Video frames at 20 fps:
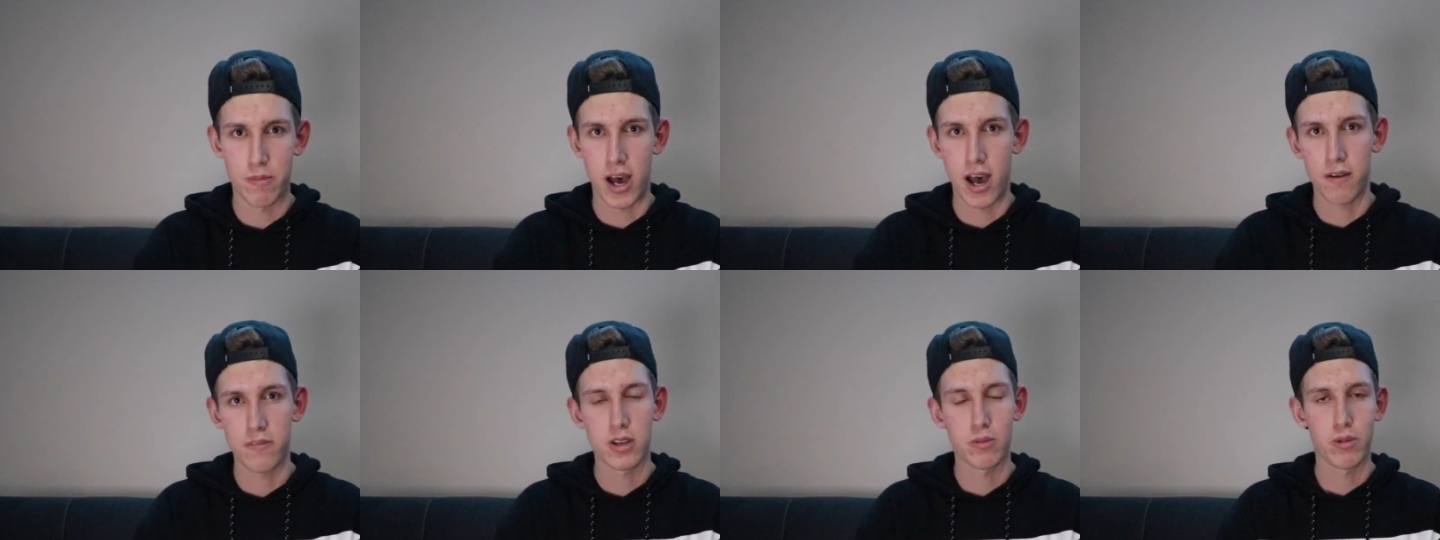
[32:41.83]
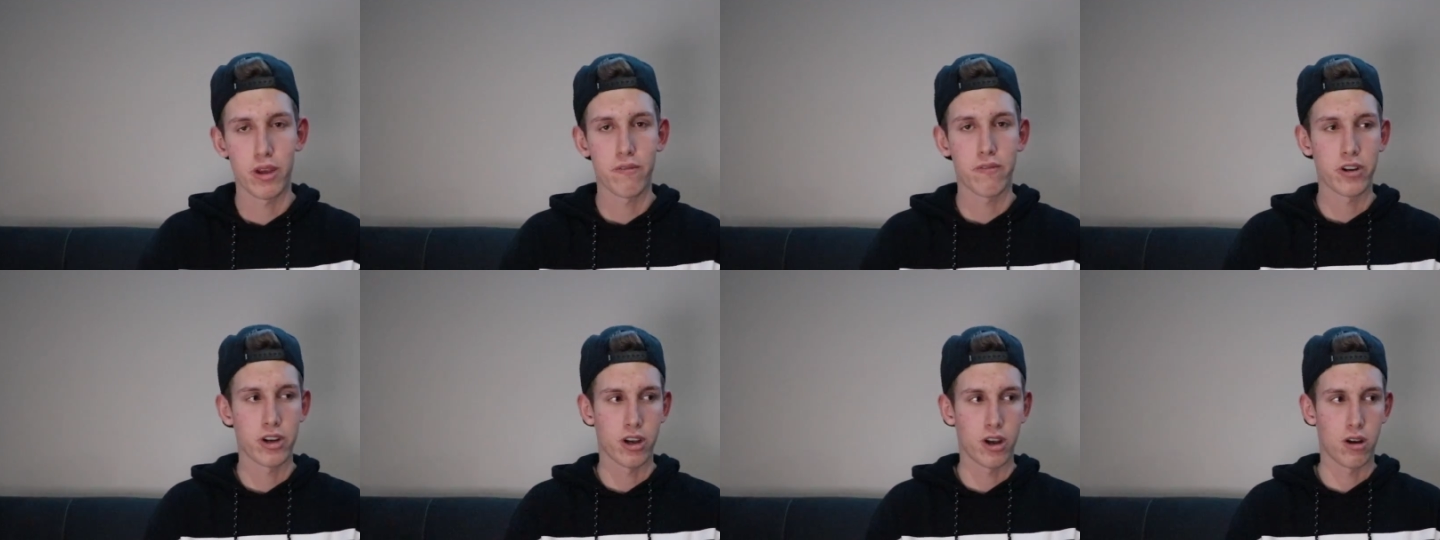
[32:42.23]
After
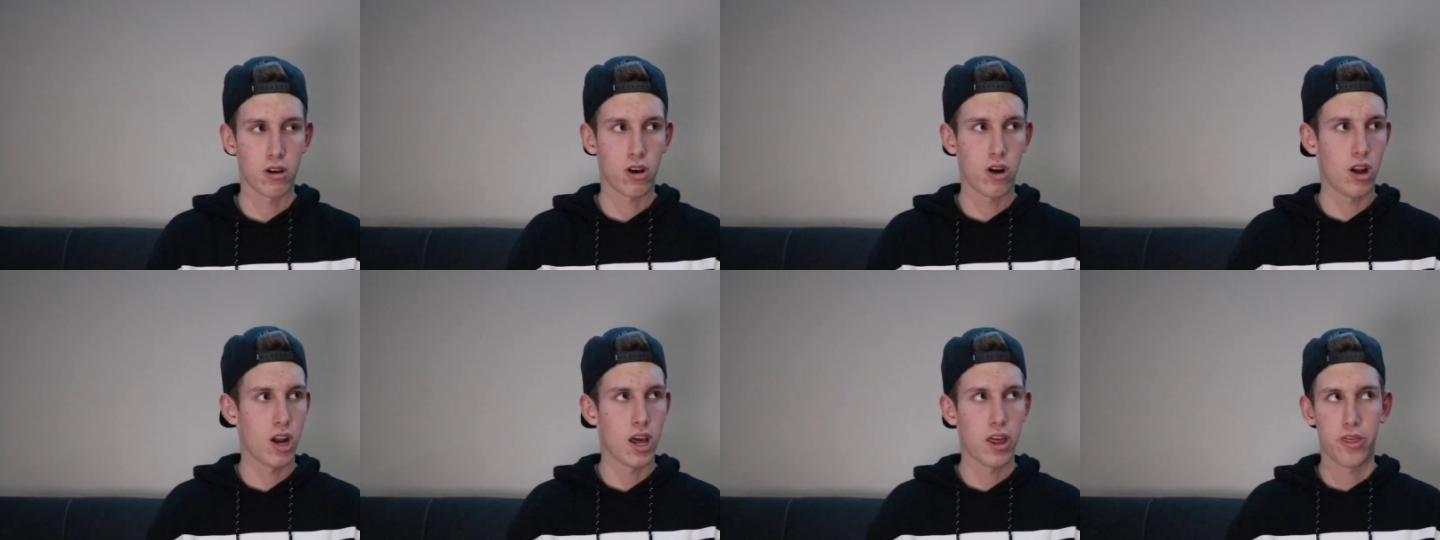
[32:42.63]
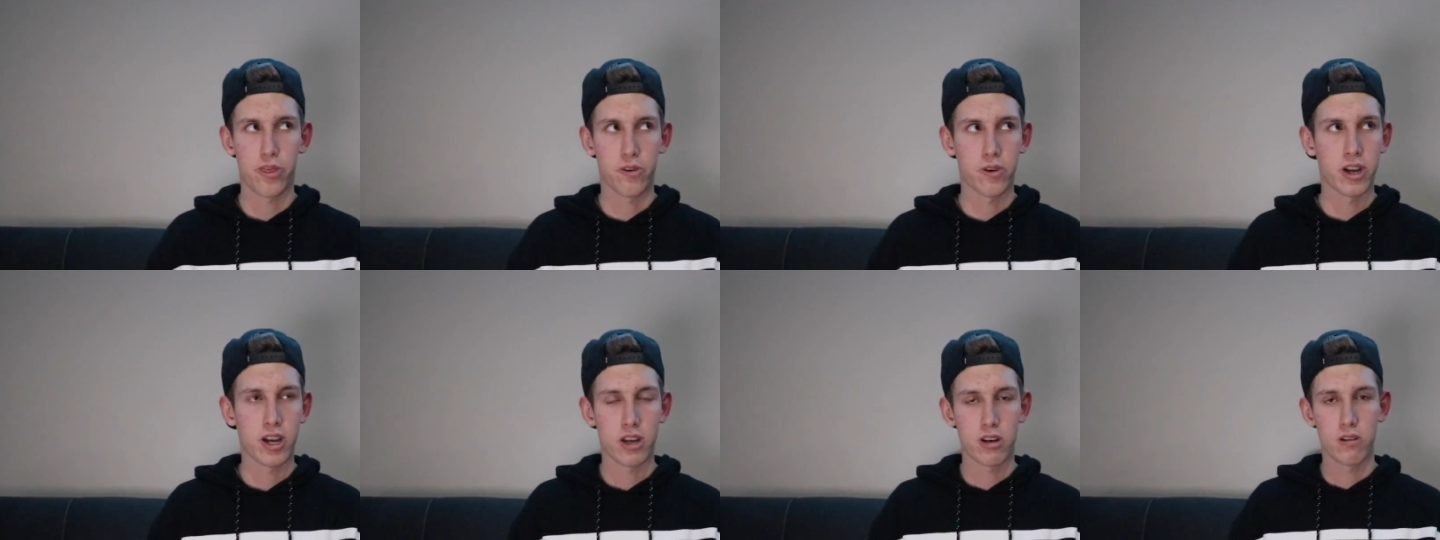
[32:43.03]
Meet video got like
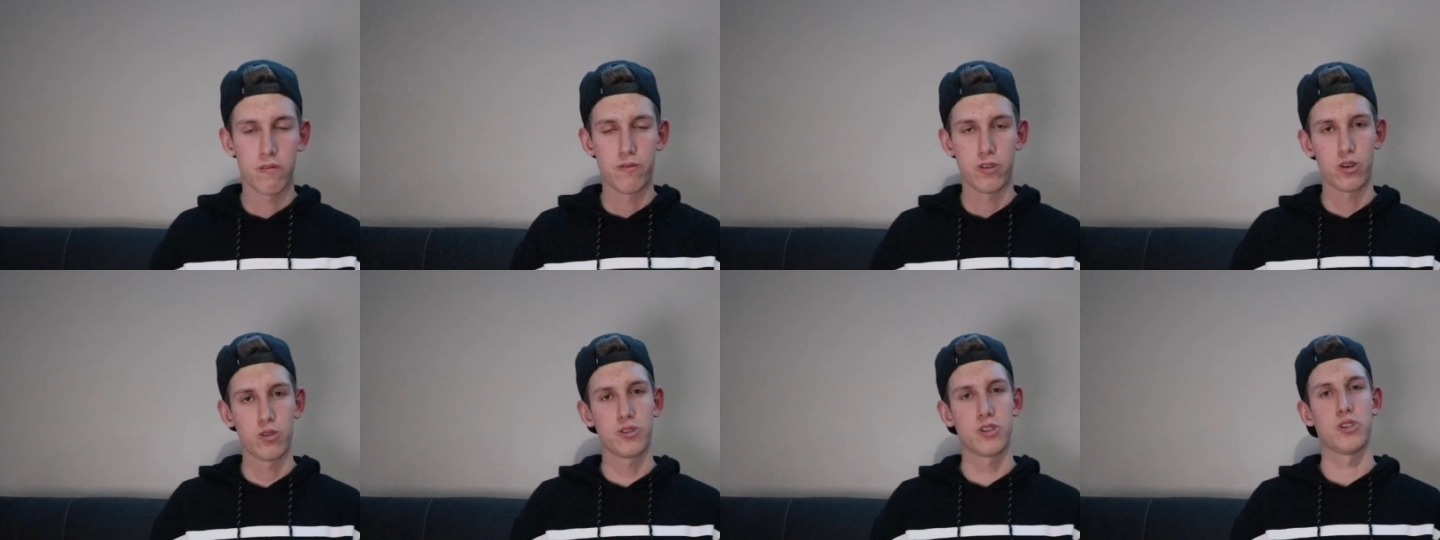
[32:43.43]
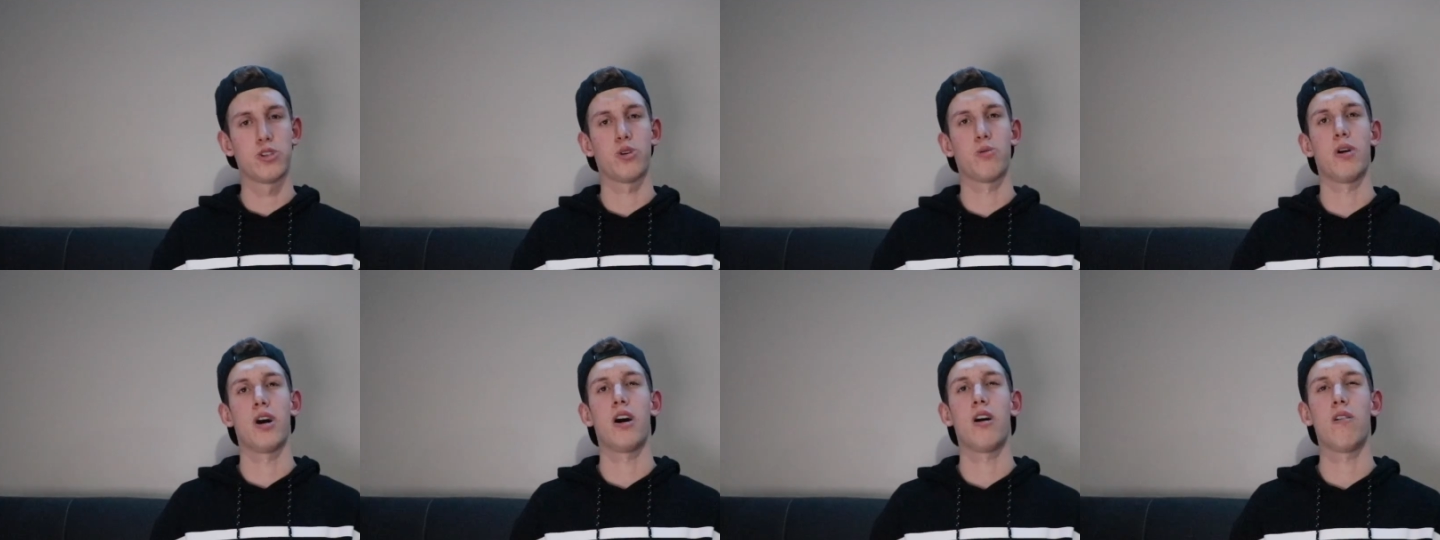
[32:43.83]
300 views in
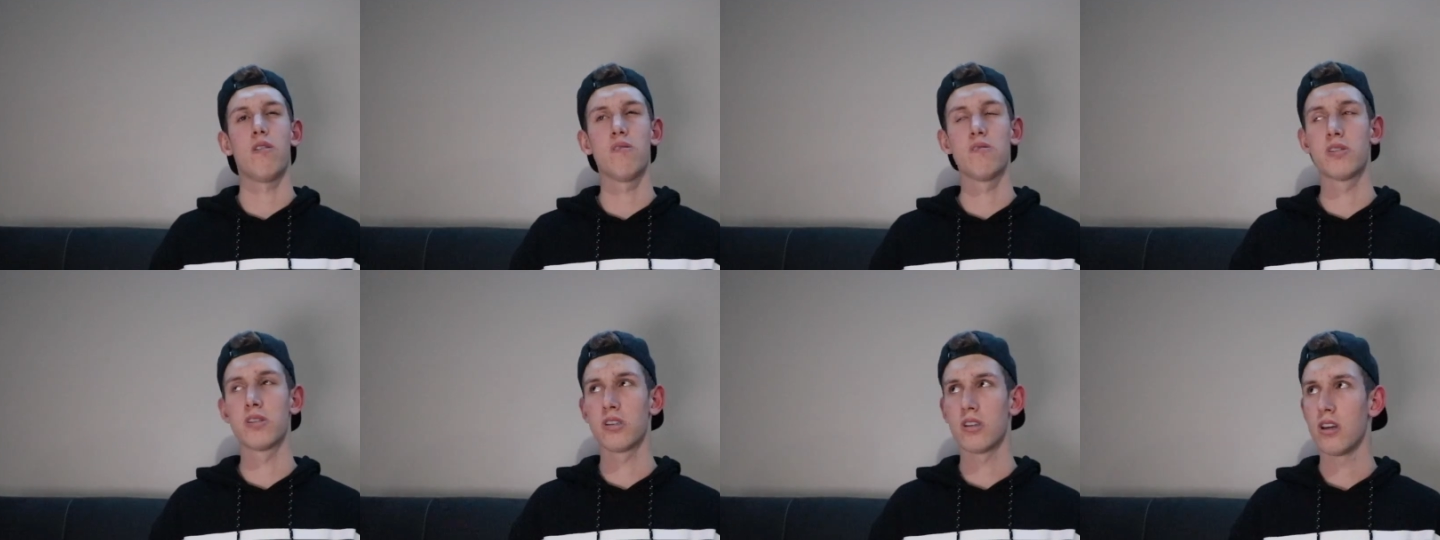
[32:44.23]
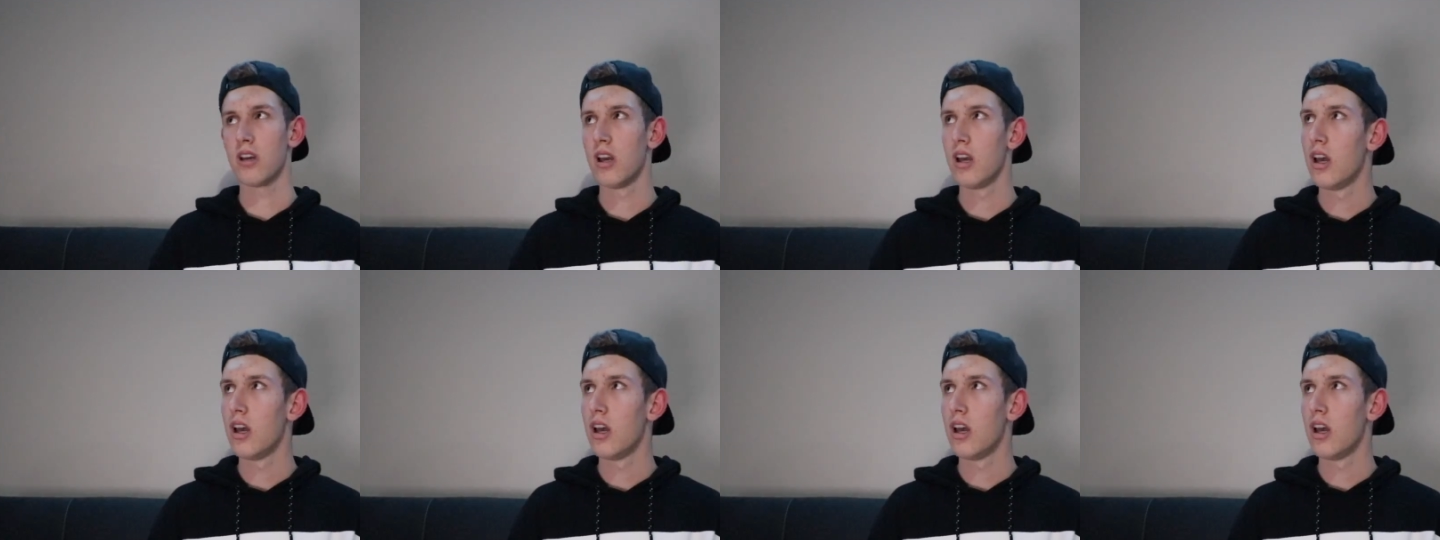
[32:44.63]
2 hours,